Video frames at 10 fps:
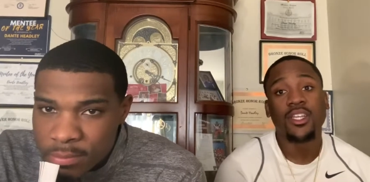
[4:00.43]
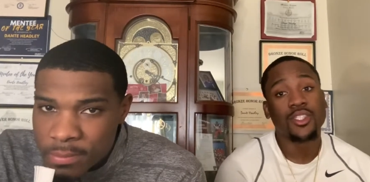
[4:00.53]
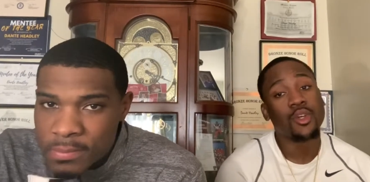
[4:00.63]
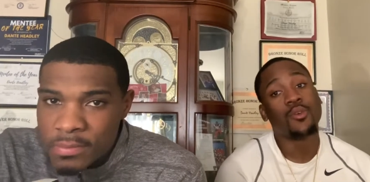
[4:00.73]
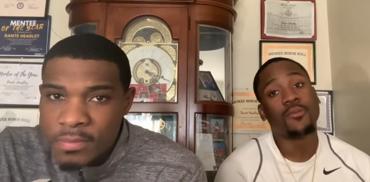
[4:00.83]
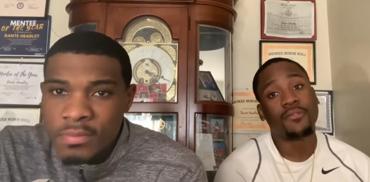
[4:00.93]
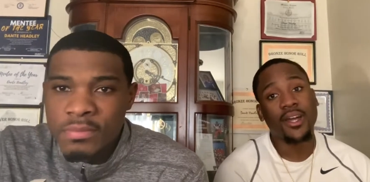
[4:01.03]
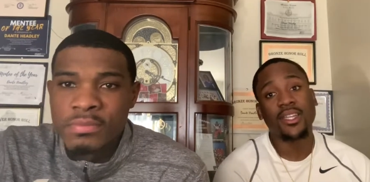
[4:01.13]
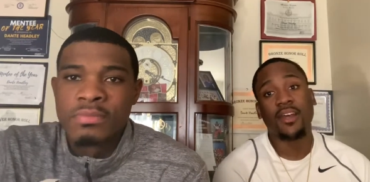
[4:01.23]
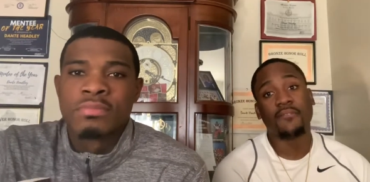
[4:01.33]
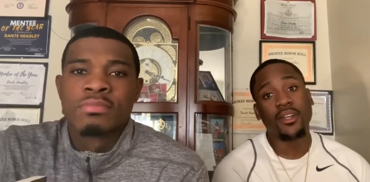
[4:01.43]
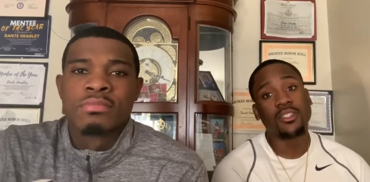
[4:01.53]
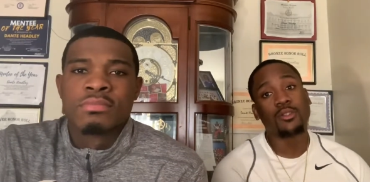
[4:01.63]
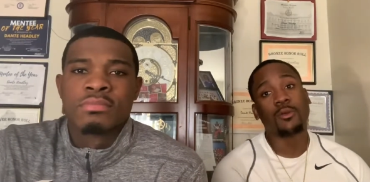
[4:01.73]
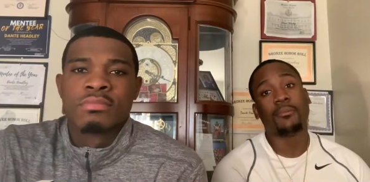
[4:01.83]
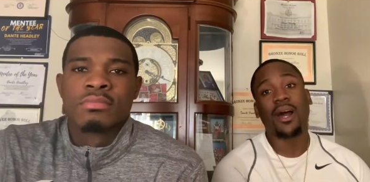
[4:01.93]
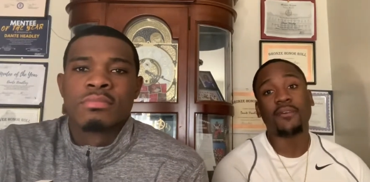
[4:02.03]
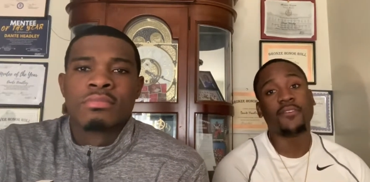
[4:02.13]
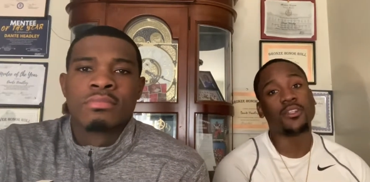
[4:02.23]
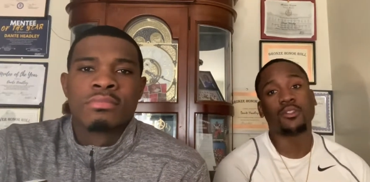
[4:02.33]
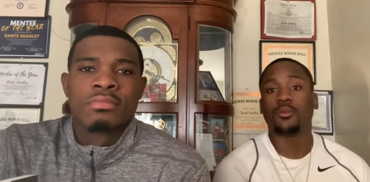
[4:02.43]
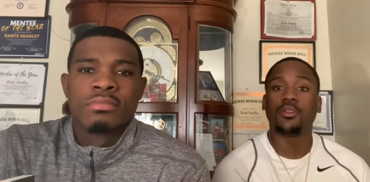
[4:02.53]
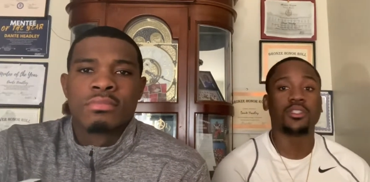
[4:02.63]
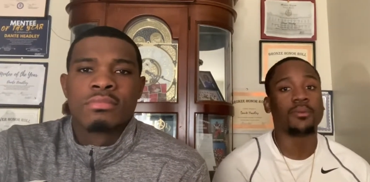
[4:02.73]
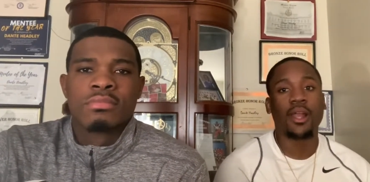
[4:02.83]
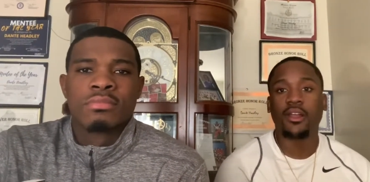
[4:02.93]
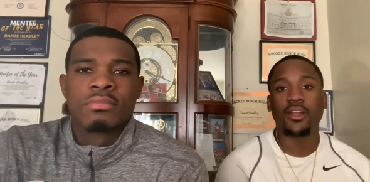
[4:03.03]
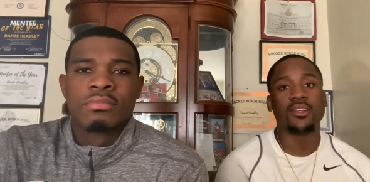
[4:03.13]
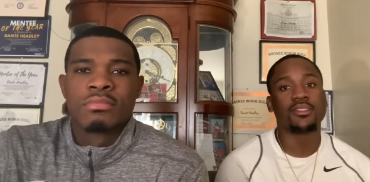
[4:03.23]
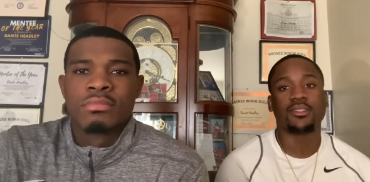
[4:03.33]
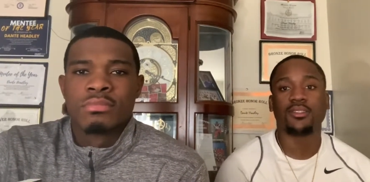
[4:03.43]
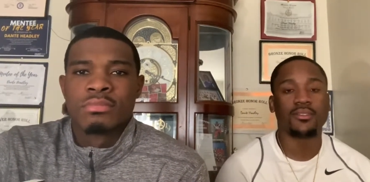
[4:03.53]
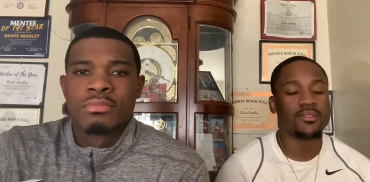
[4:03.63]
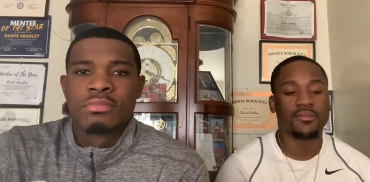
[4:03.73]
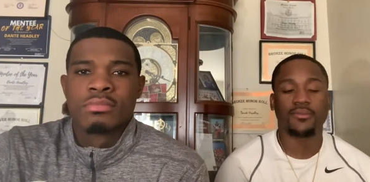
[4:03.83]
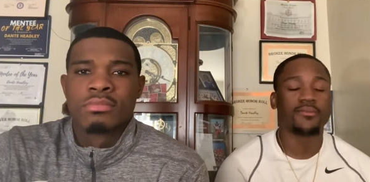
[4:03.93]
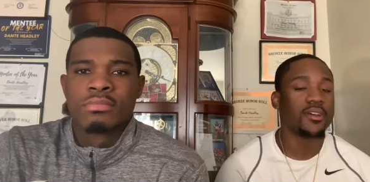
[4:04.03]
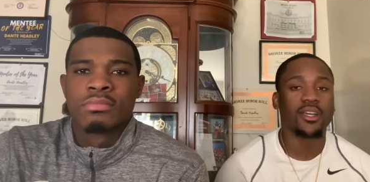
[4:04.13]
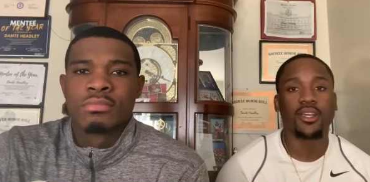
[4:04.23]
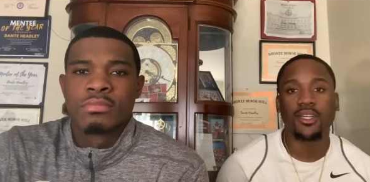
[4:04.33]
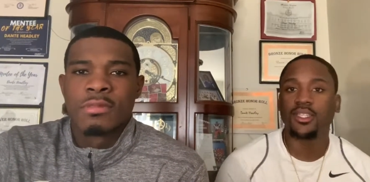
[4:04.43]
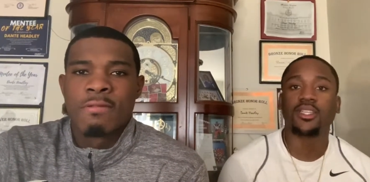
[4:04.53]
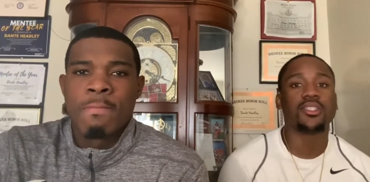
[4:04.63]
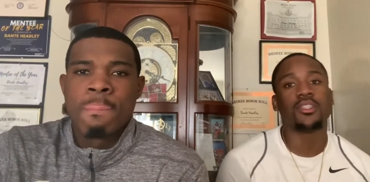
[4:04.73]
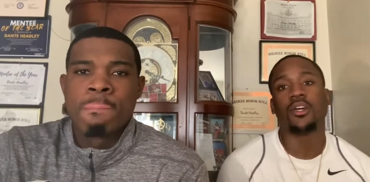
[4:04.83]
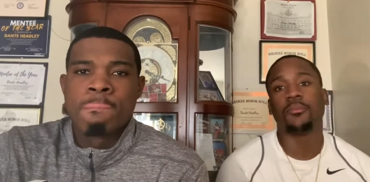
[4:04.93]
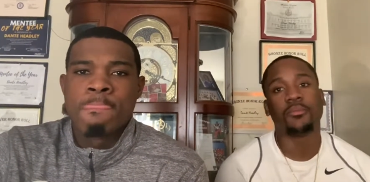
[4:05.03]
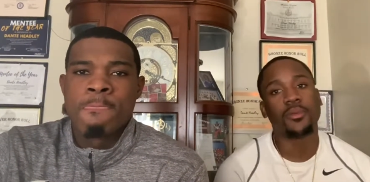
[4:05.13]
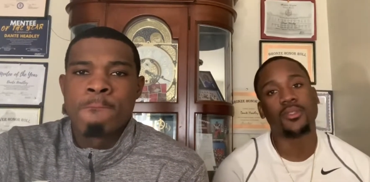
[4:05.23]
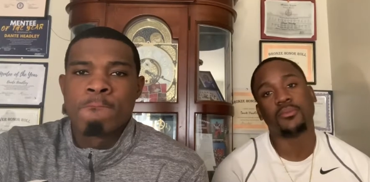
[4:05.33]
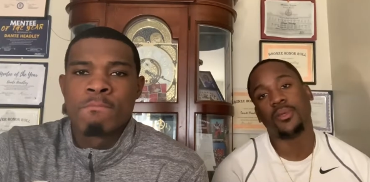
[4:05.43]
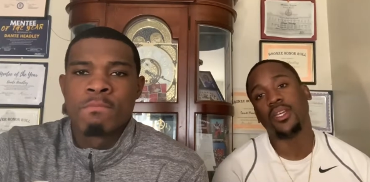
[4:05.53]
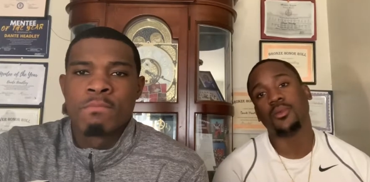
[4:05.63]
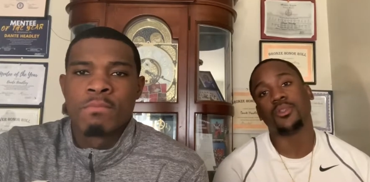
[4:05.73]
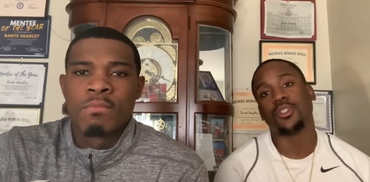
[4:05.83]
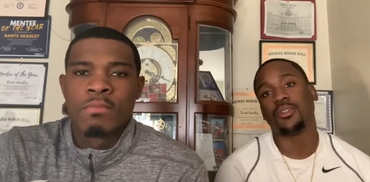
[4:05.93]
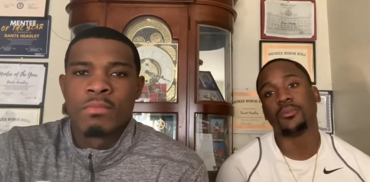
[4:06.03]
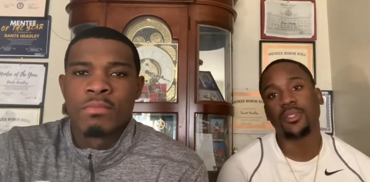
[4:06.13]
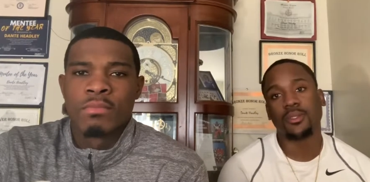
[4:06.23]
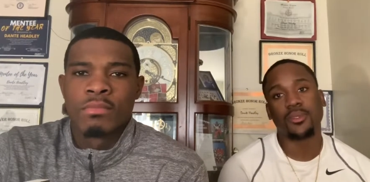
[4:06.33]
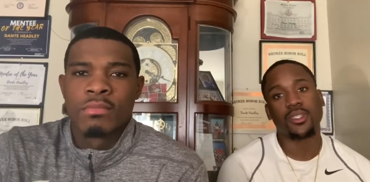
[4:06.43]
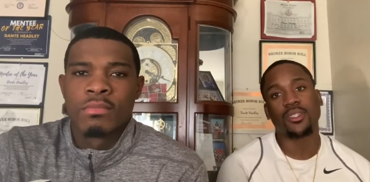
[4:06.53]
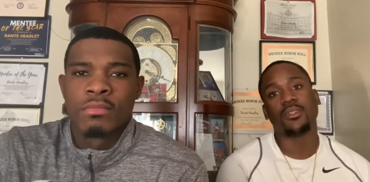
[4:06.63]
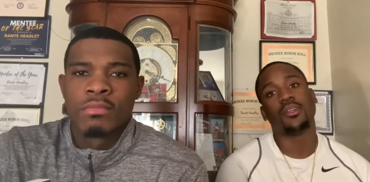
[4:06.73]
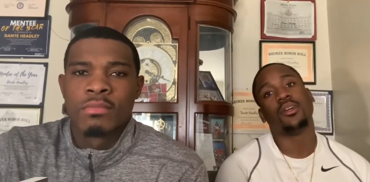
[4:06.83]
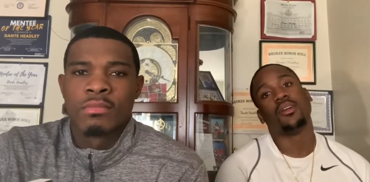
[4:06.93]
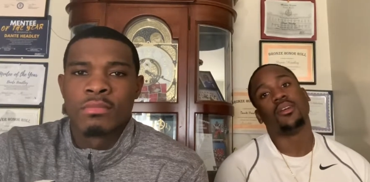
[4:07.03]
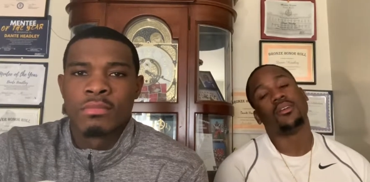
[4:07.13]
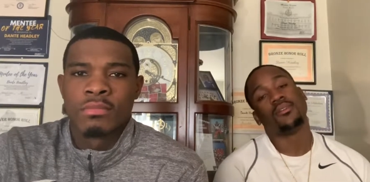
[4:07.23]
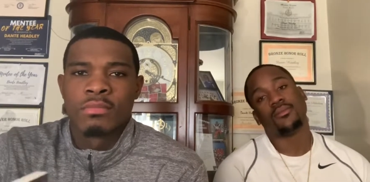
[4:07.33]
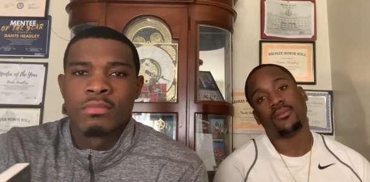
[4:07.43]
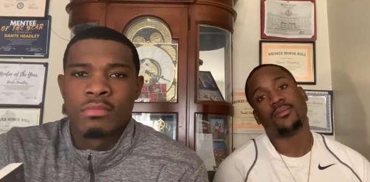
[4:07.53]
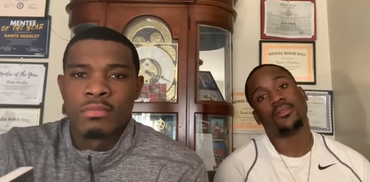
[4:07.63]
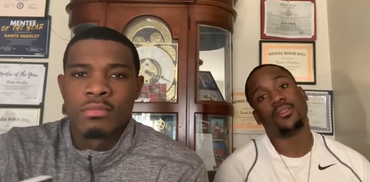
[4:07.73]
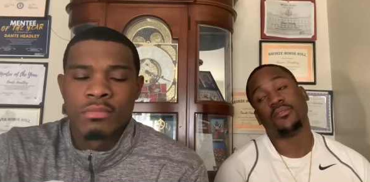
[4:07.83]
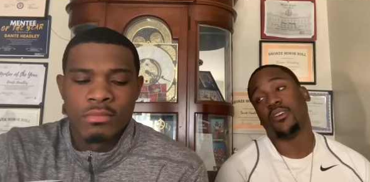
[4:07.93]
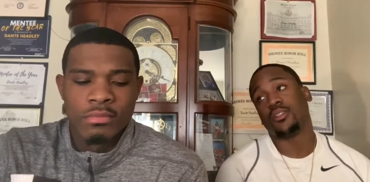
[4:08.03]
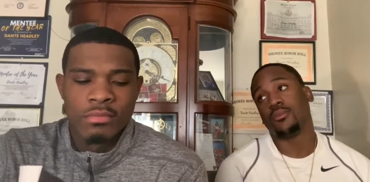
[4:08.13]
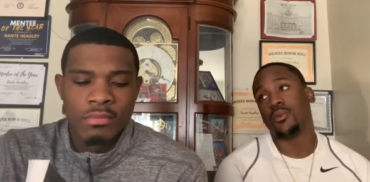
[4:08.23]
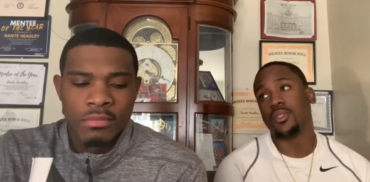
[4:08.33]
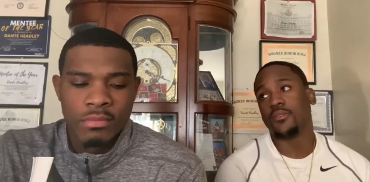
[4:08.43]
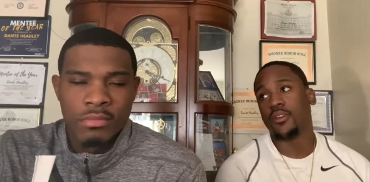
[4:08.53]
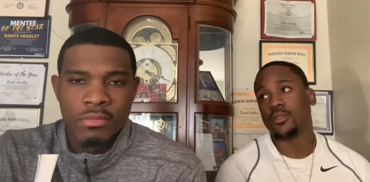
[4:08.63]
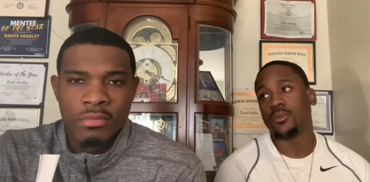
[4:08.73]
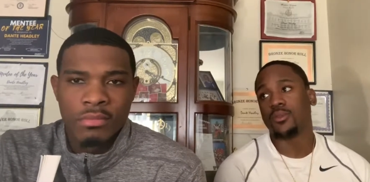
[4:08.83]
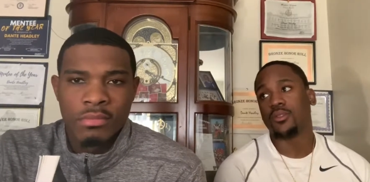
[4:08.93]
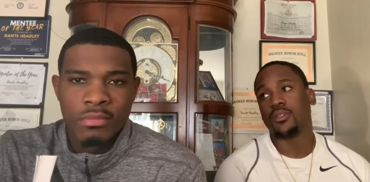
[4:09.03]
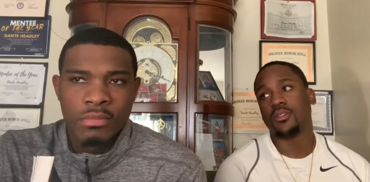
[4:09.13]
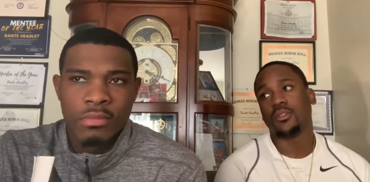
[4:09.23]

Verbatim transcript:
Speaker 1: So find that vegetable. My vegetable, asparagus, fucking cut that shit up. Put, eat it with shrimp or some shit. Mm-hmm. It's vegetable. What's your vegetable?